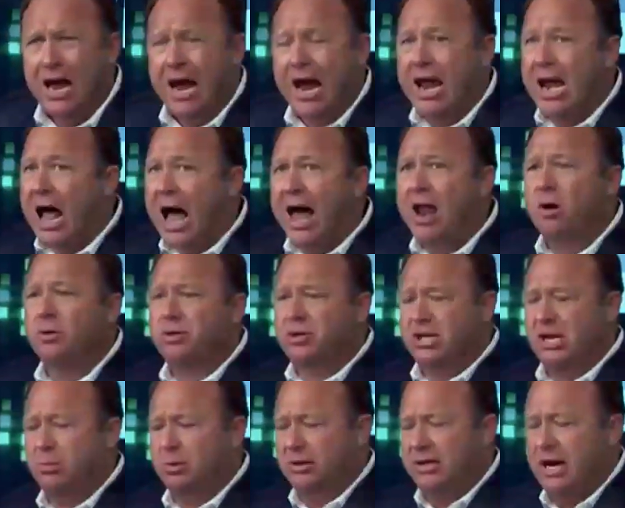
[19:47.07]
And I don't
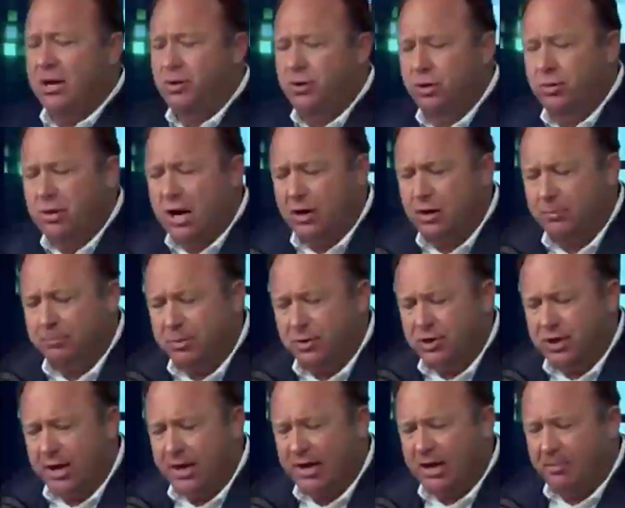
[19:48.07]
see what they do, Dr.
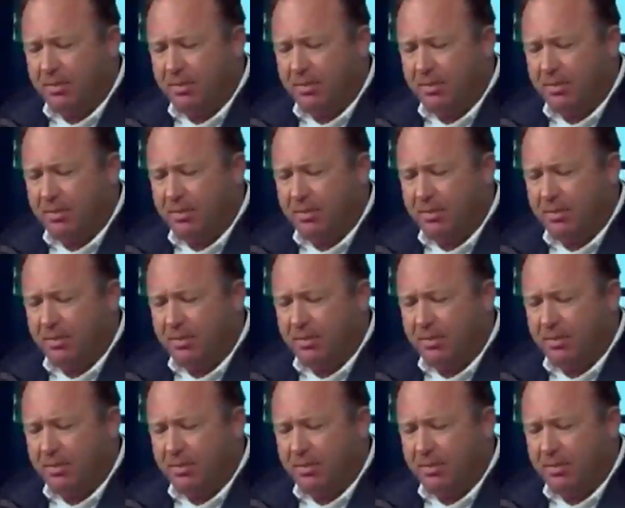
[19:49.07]
Pieczenik.